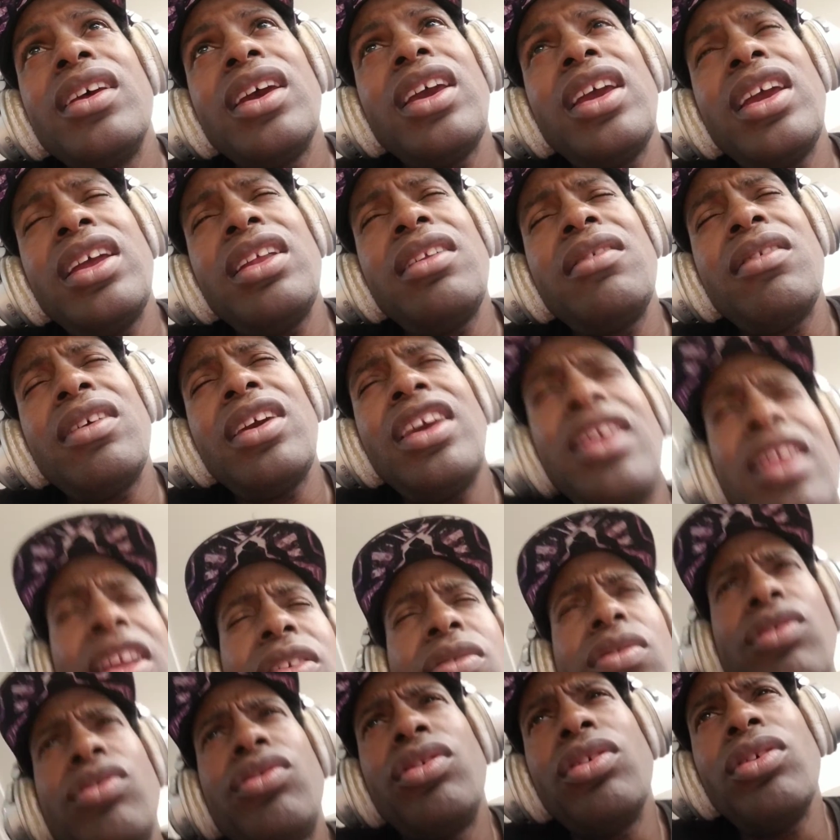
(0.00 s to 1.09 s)
and
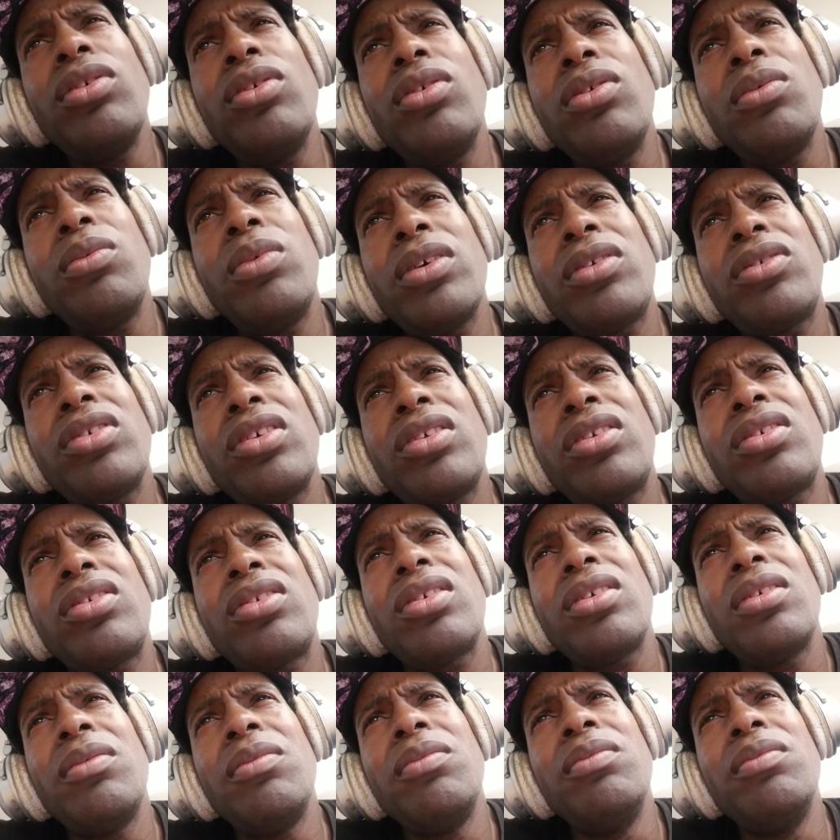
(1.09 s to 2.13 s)
Electric Zoo was just